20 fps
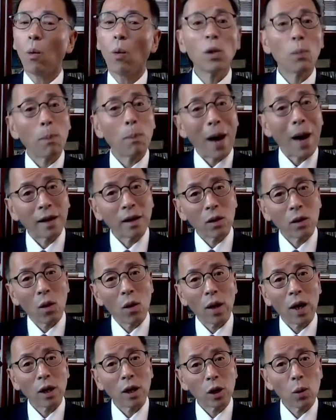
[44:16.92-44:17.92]
would Biden
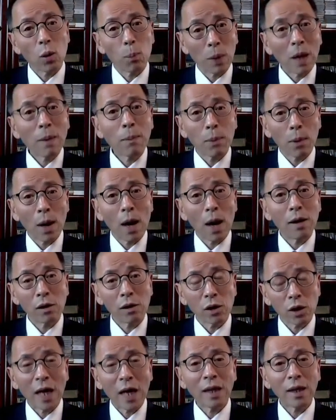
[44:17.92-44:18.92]
or his people
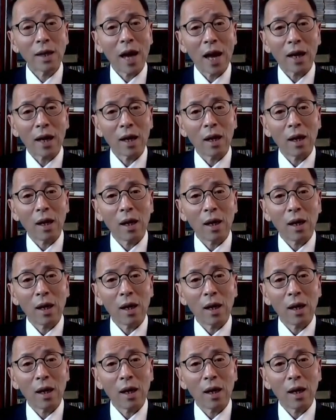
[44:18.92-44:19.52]
understand that?